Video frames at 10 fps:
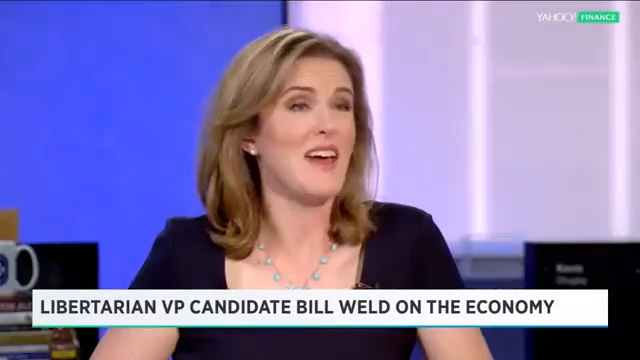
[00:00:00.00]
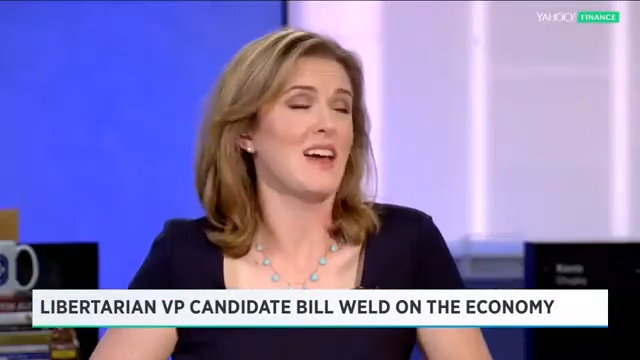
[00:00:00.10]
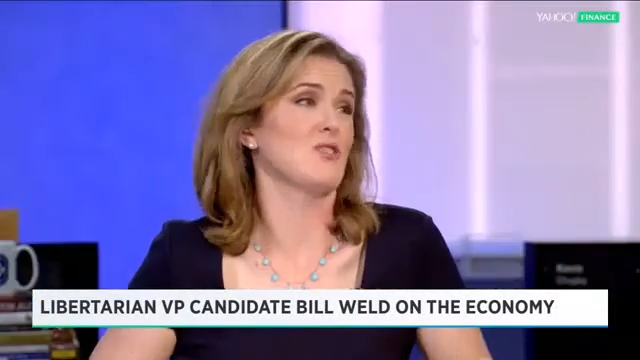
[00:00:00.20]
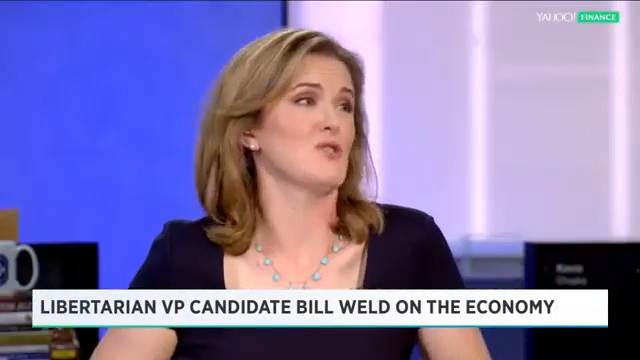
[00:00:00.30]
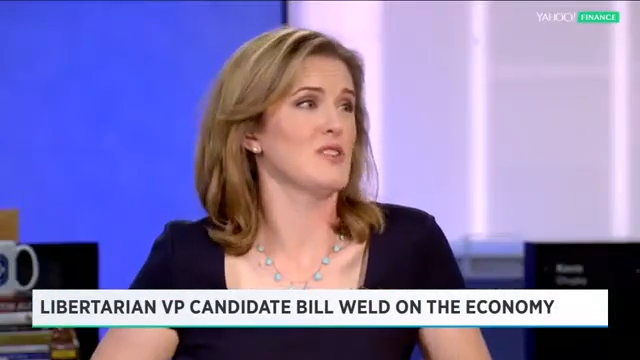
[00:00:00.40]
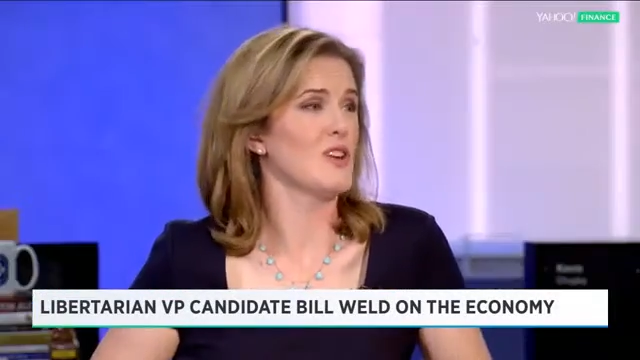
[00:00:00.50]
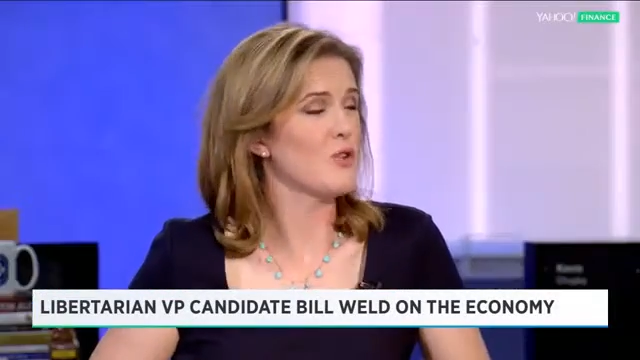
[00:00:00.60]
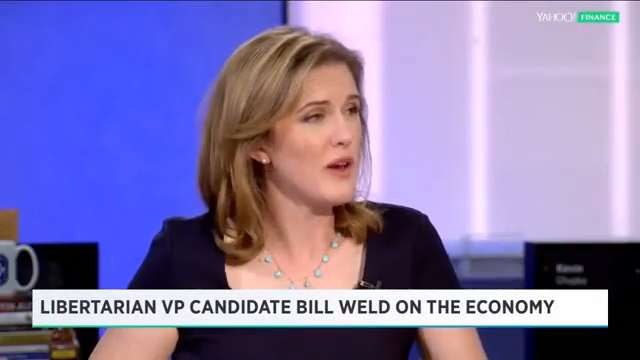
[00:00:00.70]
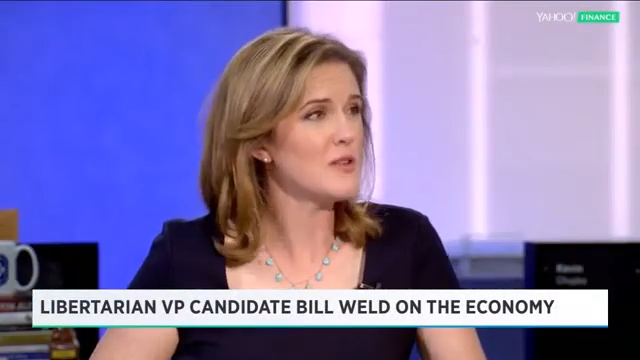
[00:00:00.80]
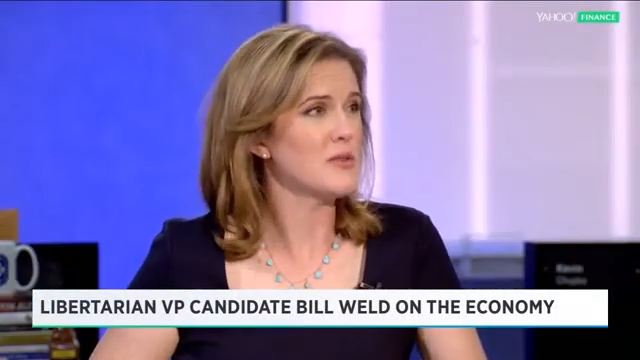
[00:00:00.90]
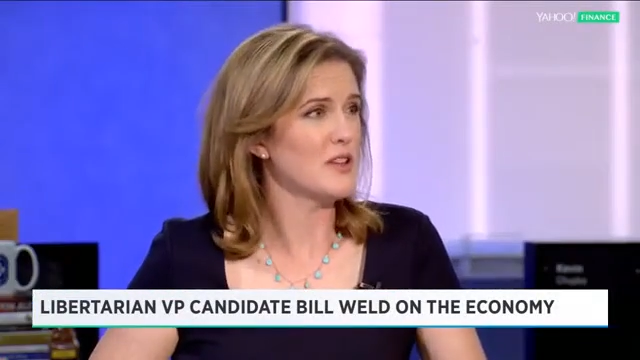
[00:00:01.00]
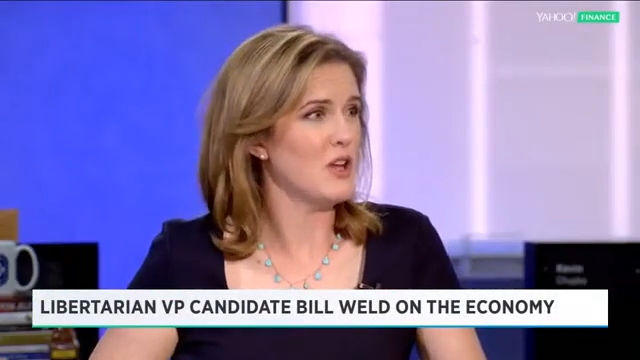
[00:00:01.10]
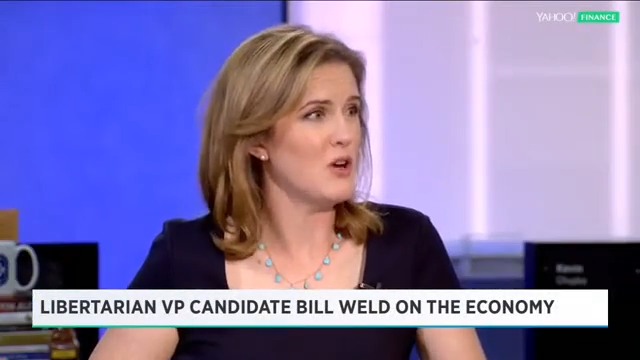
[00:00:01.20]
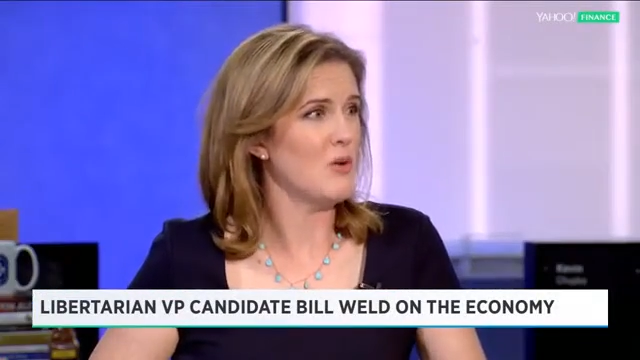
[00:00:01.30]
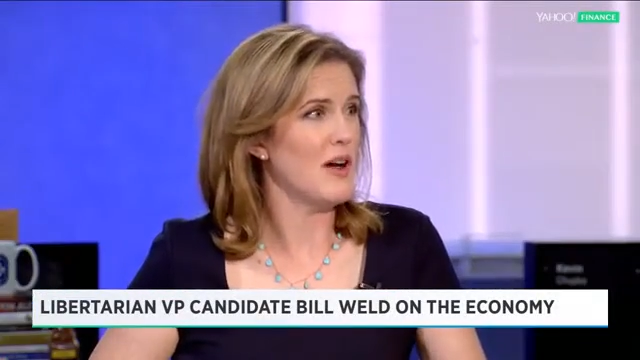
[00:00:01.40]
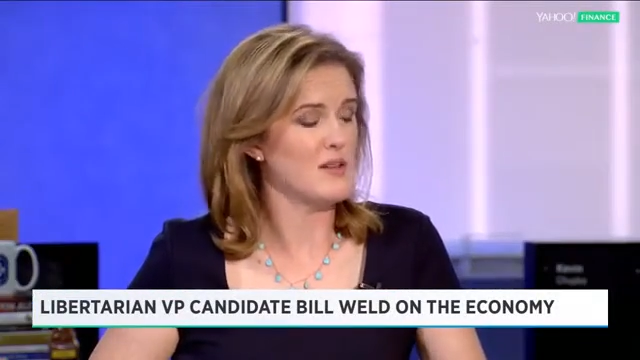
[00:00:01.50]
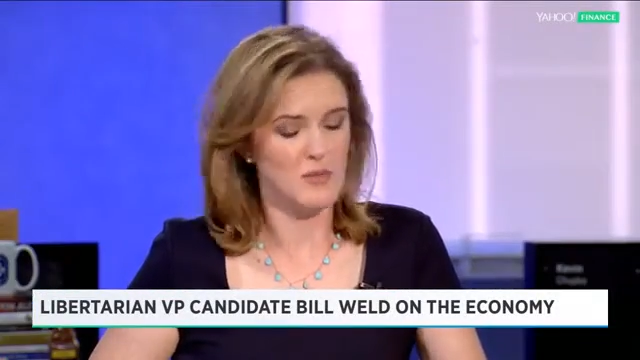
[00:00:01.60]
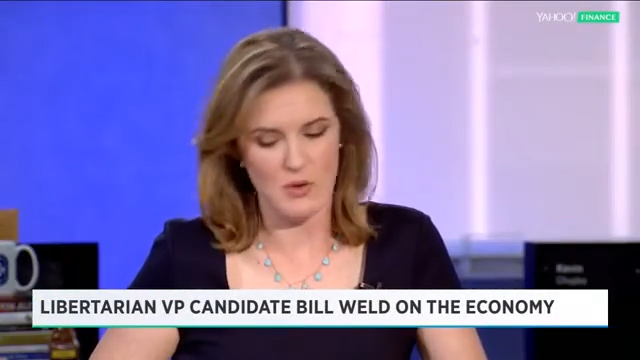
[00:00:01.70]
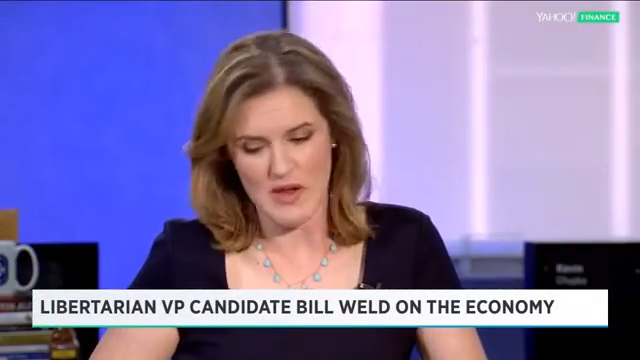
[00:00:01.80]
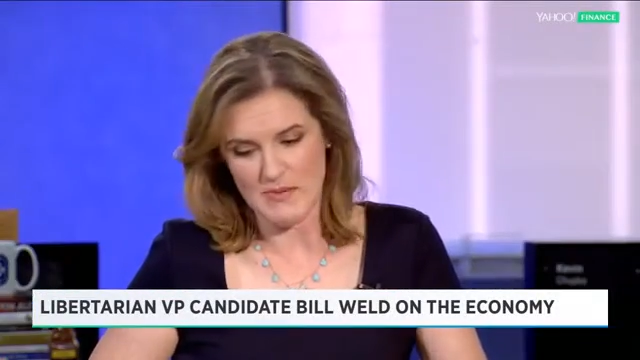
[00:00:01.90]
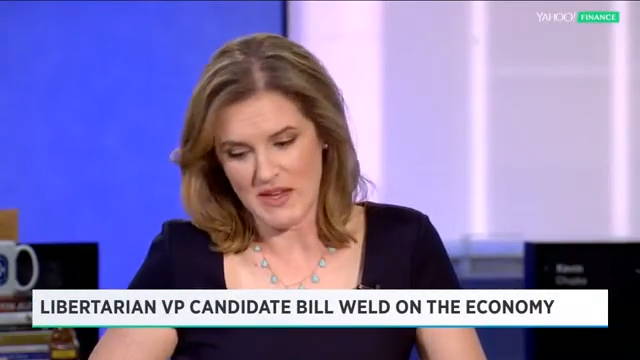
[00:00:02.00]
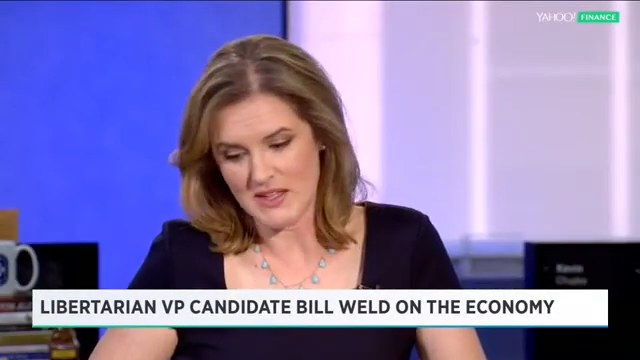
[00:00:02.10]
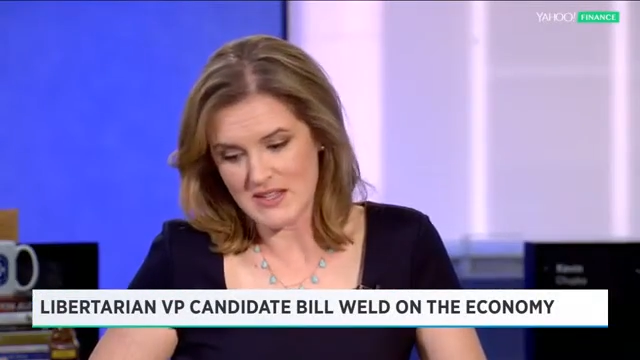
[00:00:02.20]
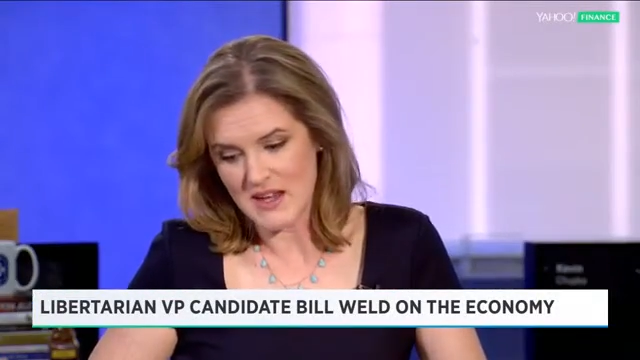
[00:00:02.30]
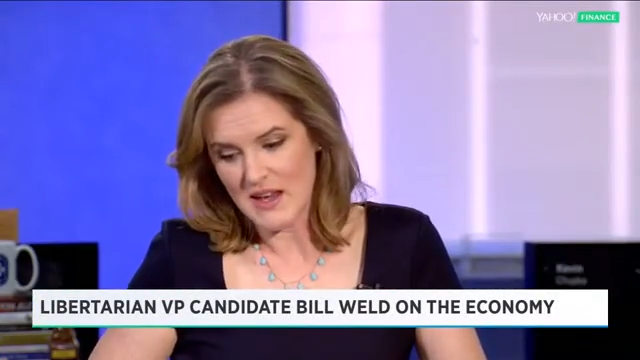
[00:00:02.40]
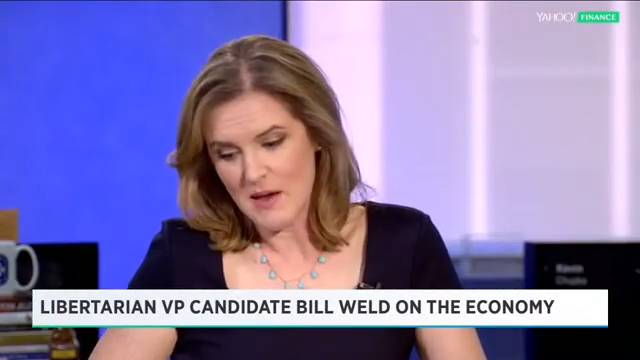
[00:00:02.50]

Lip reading: actually incredibly low unemployment,